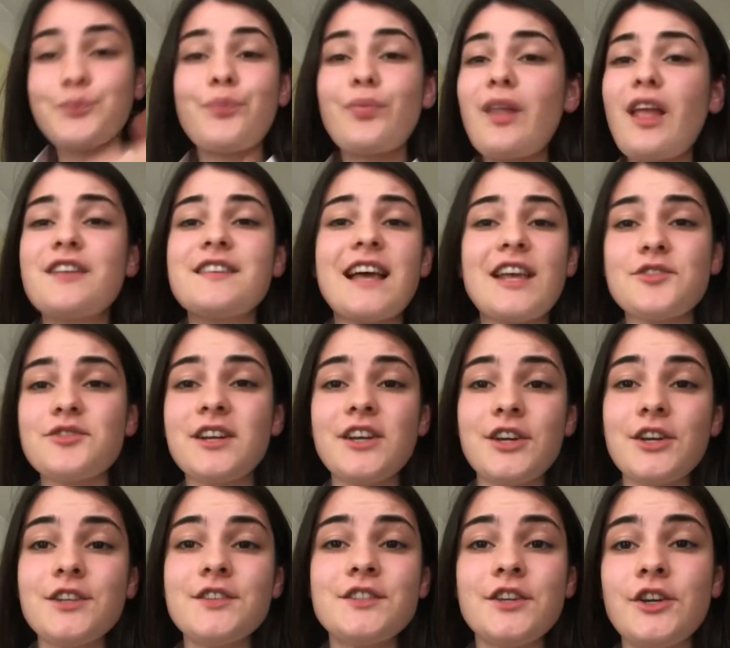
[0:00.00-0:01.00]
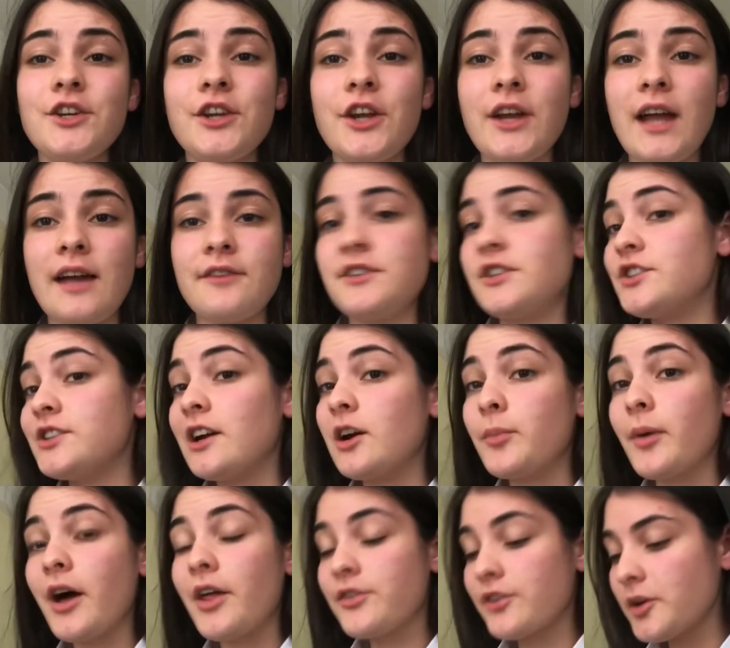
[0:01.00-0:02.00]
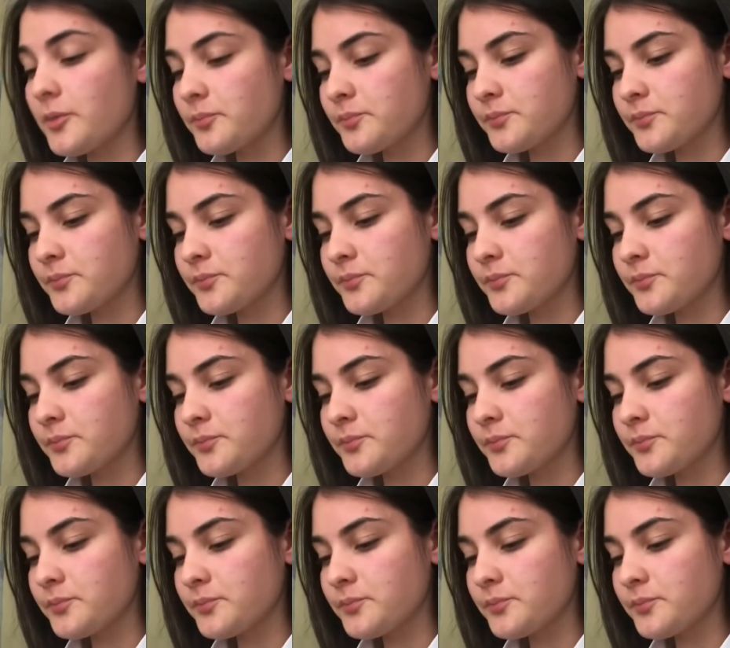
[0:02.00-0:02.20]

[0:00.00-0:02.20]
So that's really good, so you don't have to share a bathroom.